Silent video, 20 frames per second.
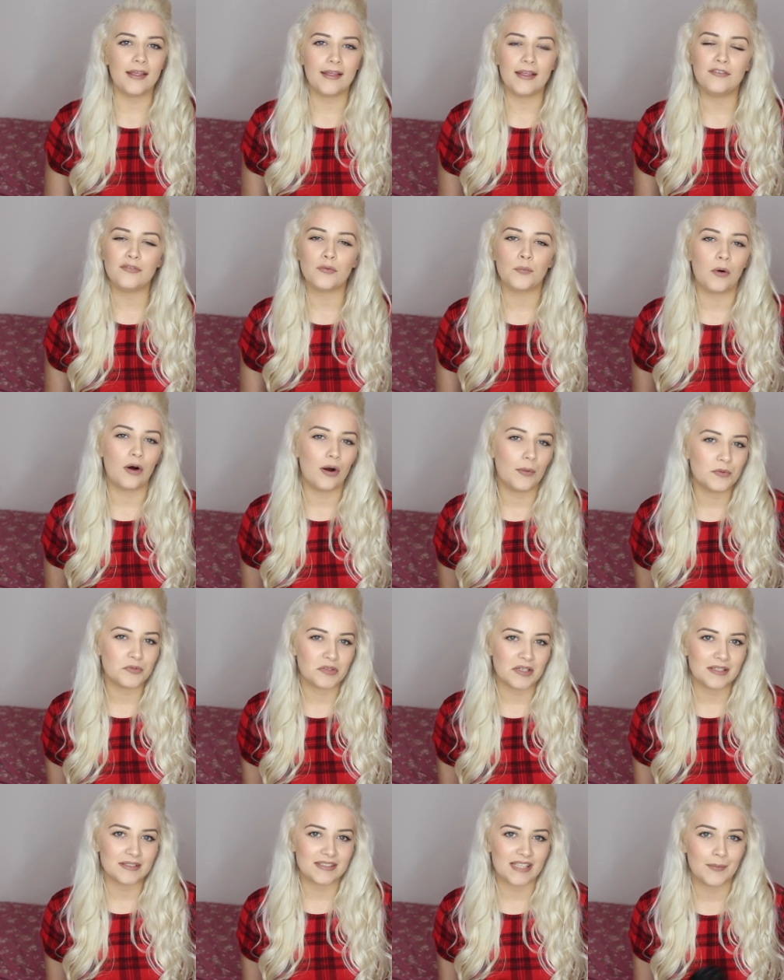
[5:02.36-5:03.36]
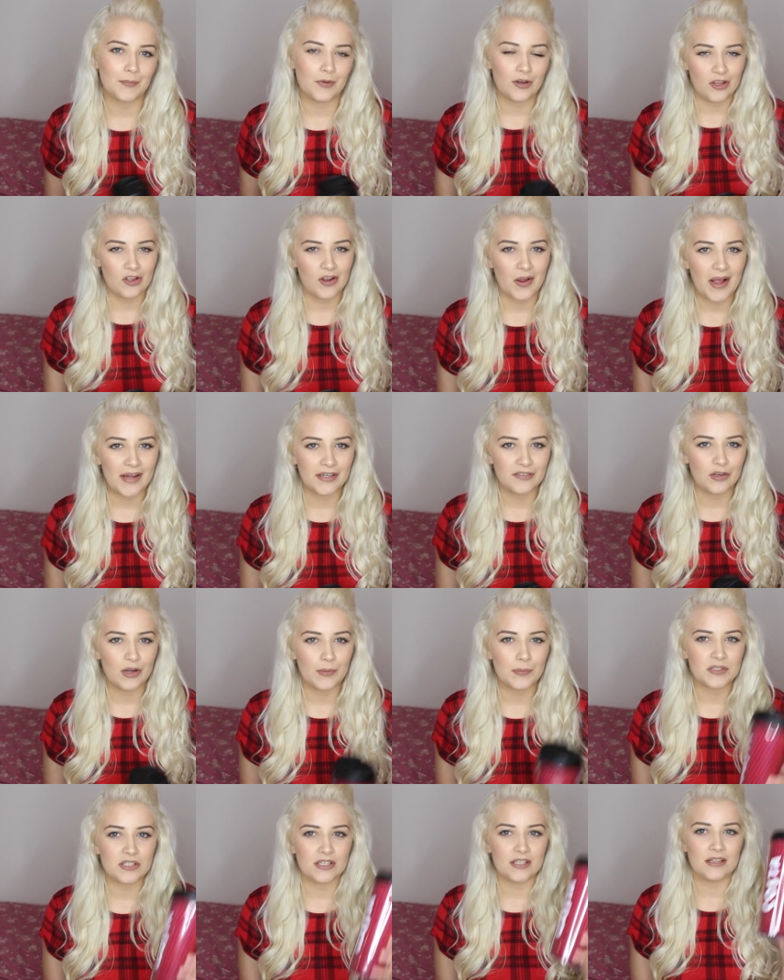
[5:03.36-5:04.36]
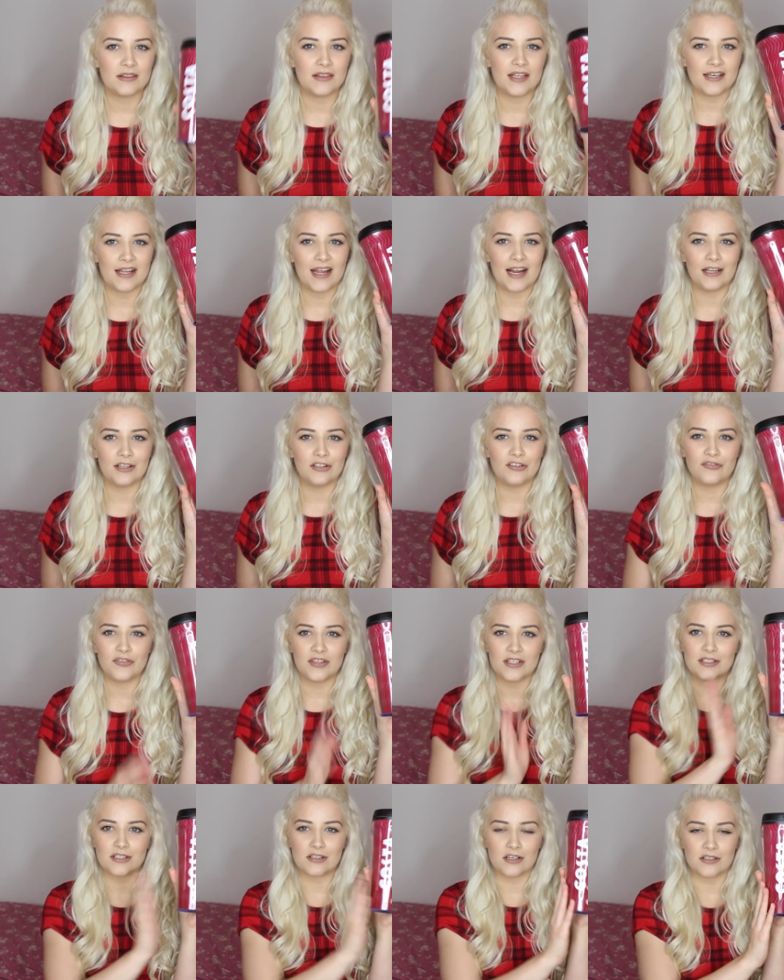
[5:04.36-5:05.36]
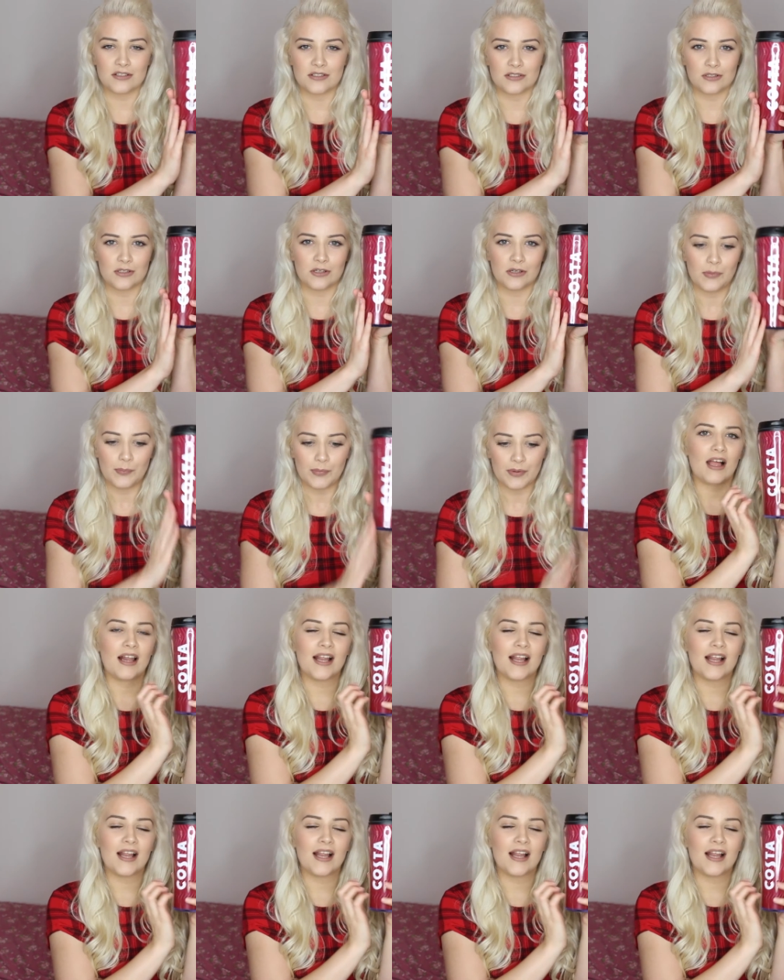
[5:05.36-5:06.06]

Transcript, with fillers: If warm drinks are more your kind of option, then I love this Costa cup.